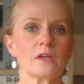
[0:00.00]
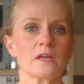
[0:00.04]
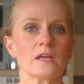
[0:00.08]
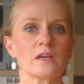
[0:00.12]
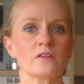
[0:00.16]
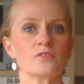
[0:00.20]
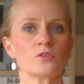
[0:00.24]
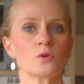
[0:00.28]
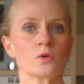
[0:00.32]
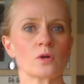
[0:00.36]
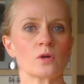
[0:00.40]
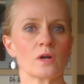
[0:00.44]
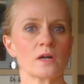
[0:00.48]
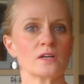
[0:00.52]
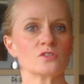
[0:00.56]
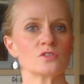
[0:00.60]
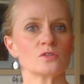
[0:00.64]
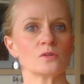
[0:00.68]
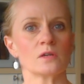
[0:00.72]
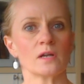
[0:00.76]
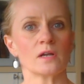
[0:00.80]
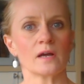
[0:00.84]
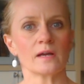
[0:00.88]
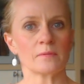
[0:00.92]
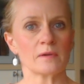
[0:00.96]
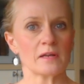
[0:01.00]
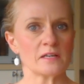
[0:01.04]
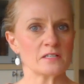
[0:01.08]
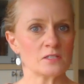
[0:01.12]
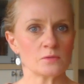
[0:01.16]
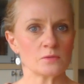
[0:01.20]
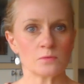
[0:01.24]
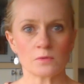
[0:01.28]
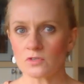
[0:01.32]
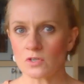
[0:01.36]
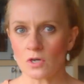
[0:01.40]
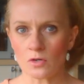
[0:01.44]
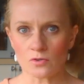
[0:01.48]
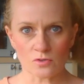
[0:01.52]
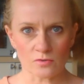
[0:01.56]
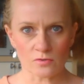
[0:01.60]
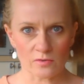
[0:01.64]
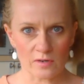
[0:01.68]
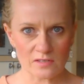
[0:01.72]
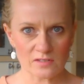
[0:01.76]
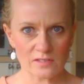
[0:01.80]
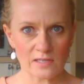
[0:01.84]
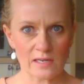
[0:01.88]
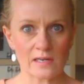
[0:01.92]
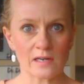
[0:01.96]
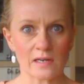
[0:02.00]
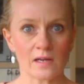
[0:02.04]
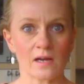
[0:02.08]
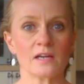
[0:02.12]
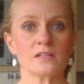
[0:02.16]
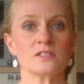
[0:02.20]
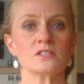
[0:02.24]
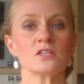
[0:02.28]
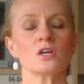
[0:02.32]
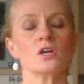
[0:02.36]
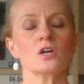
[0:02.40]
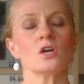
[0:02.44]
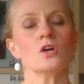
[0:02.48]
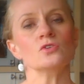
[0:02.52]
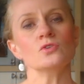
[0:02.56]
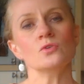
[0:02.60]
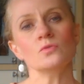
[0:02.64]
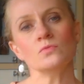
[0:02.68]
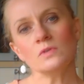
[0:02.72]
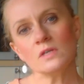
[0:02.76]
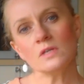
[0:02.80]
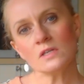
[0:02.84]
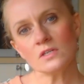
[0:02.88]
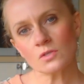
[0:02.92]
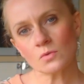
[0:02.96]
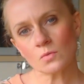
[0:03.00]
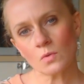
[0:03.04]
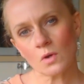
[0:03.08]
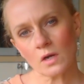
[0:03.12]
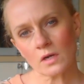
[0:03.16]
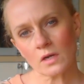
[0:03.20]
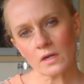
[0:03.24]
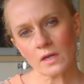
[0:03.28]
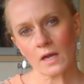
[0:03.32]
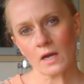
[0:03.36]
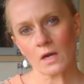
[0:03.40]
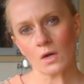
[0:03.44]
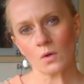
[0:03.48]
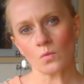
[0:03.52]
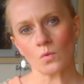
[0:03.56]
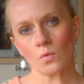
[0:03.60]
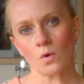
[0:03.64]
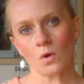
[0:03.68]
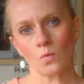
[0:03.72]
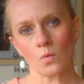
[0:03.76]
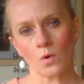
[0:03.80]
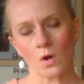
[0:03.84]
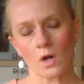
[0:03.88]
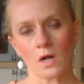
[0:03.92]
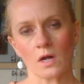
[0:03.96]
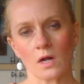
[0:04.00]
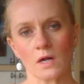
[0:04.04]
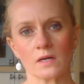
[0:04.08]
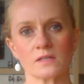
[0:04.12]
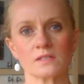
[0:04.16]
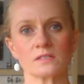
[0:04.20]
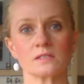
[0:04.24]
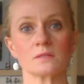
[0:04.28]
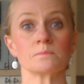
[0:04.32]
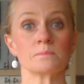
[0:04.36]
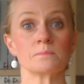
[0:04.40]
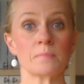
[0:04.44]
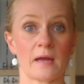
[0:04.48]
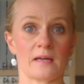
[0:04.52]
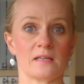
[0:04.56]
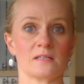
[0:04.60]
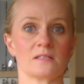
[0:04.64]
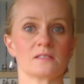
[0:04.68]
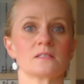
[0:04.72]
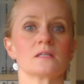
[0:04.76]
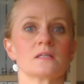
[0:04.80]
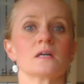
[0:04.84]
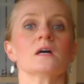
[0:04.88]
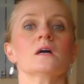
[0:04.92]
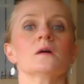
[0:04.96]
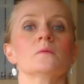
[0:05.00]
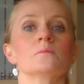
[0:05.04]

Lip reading: If you're going to light places with no direct daylight, you need to work out what works best,